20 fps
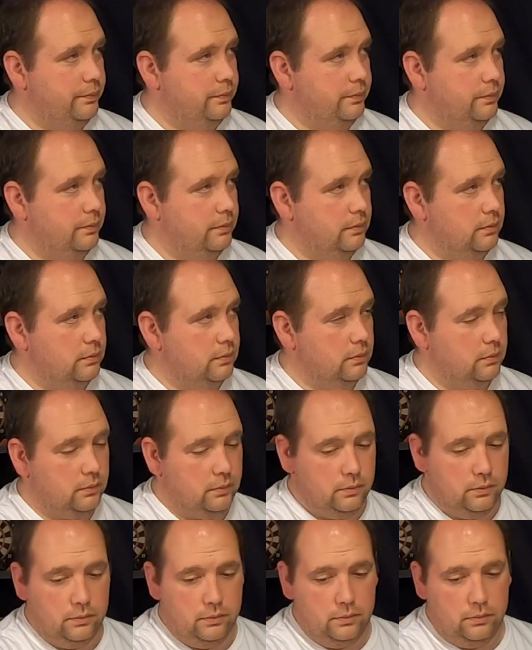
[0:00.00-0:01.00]
So the
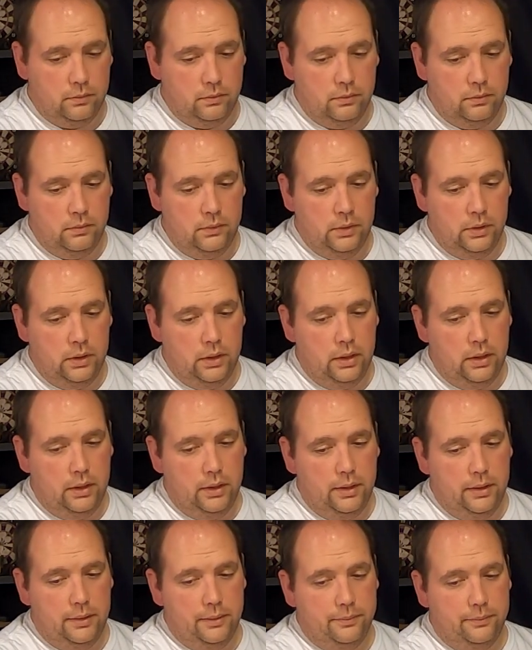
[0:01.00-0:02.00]
pressure-sensitive switch,
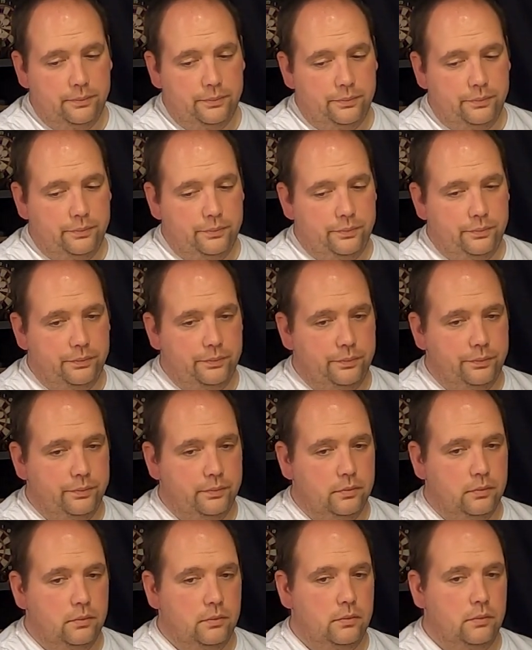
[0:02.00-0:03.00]
though, on the tail.
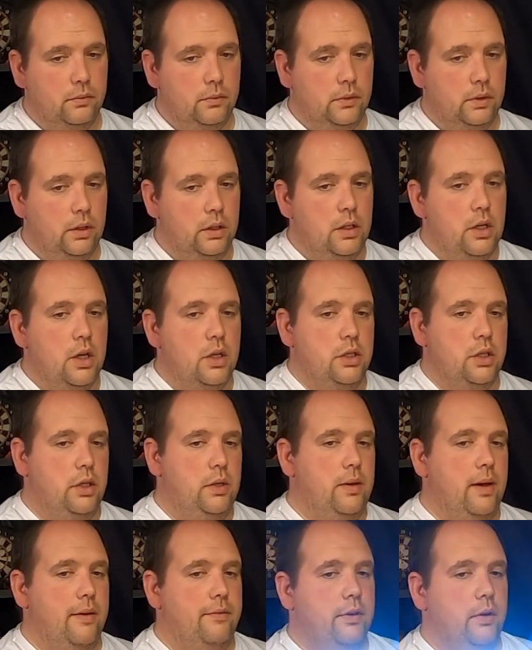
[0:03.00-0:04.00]
So
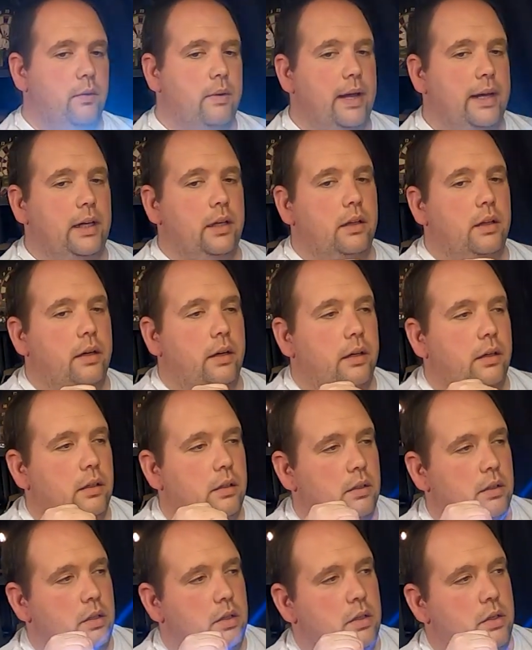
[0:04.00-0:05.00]
you have your
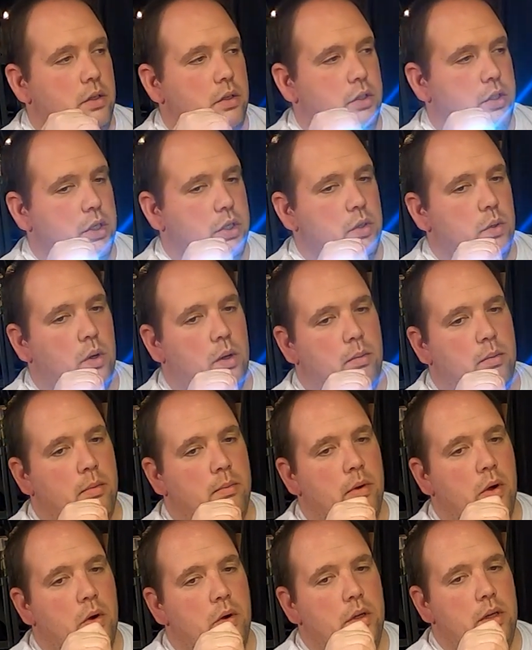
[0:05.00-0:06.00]
regular, just normal
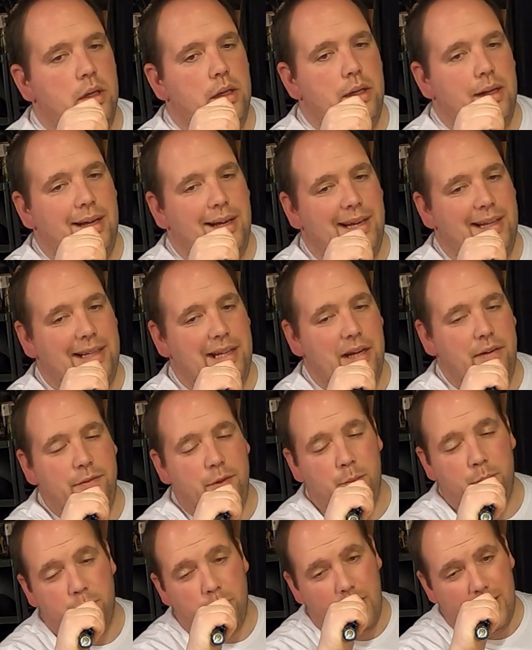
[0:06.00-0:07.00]
mode, and then
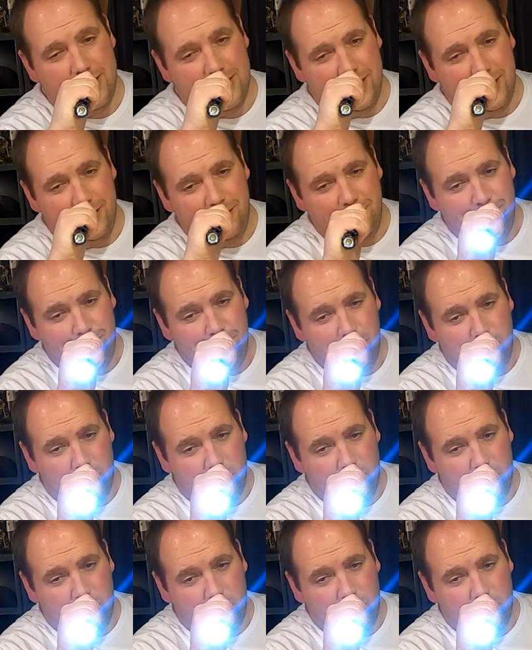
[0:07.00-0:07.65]
if you press it